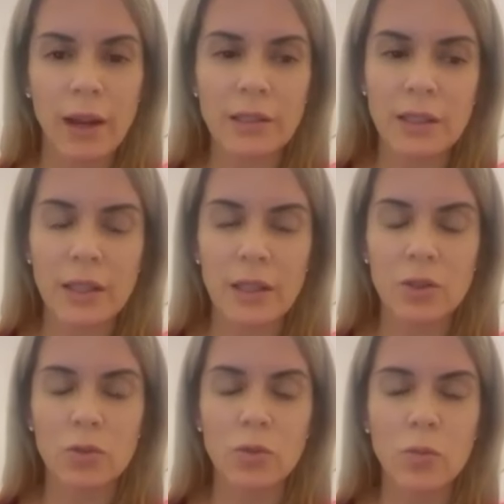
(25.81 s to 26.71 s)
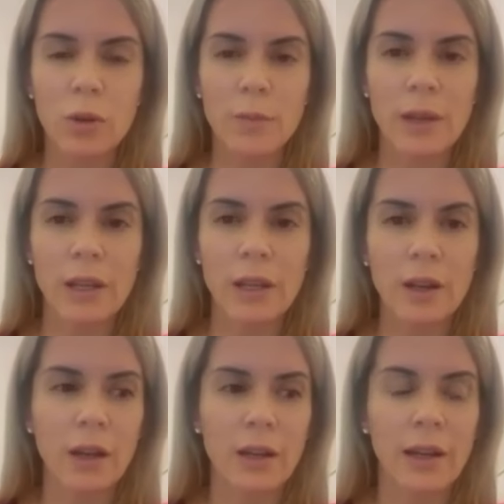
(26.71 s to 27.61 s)
exiting the school board meeting
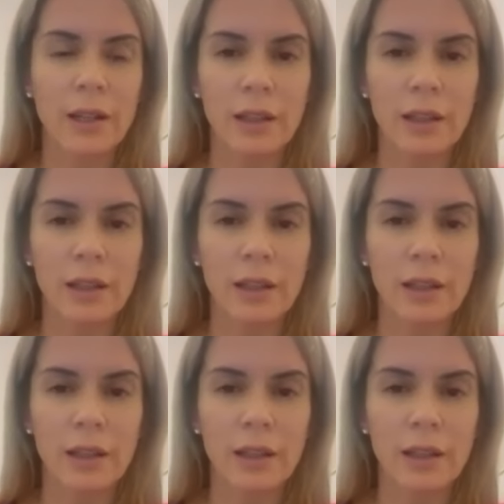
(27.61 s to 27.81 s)
on 9